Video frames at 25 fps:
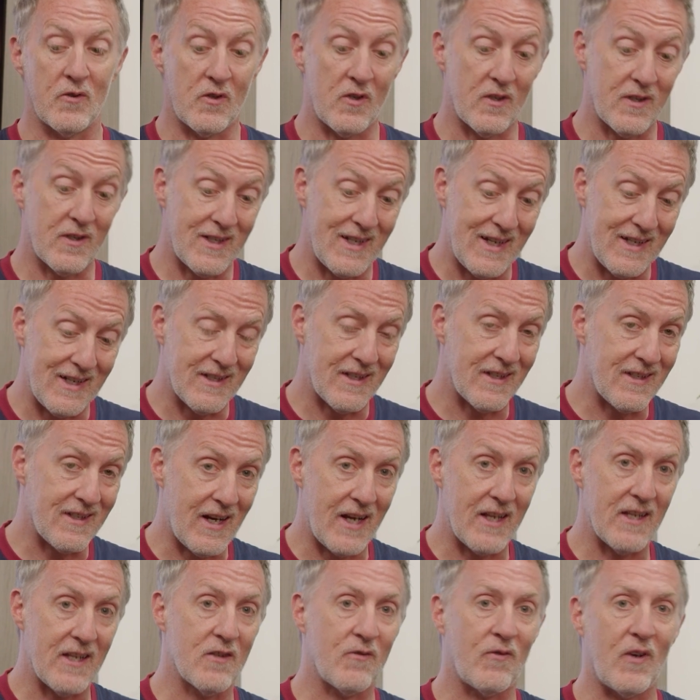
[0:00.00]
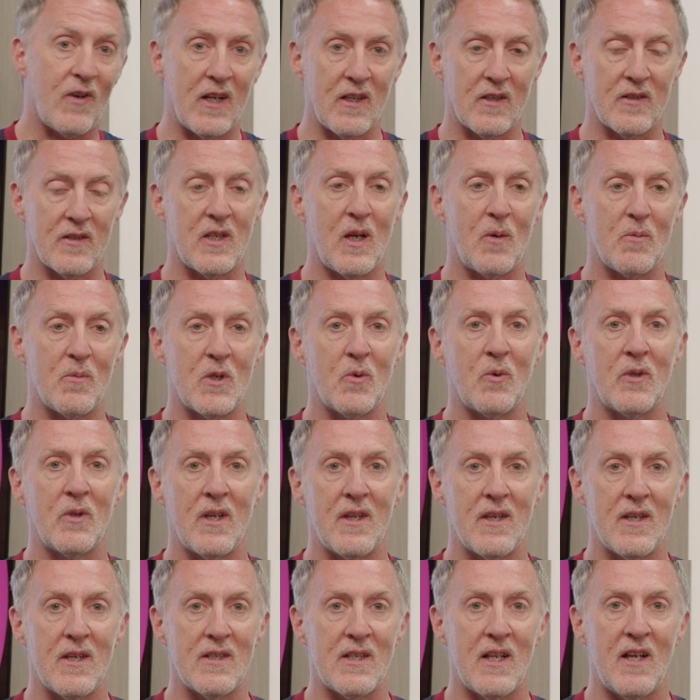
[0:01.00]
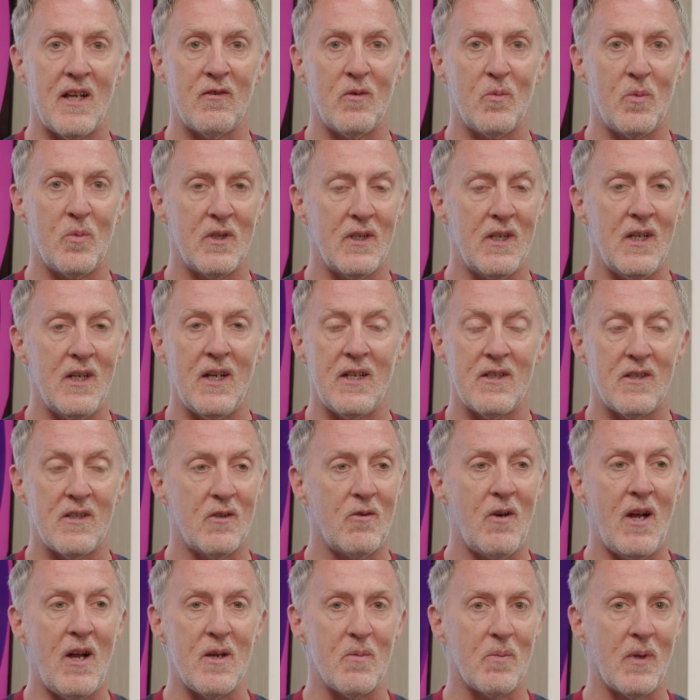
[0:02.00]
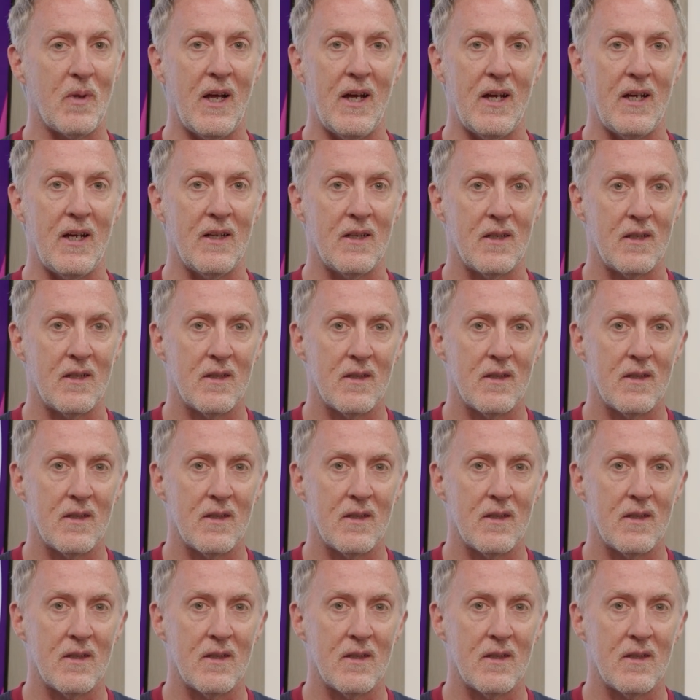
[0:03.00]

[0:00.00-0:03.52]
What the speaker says: Just needs to take this final step to win at this level. But yeah, he's a great player.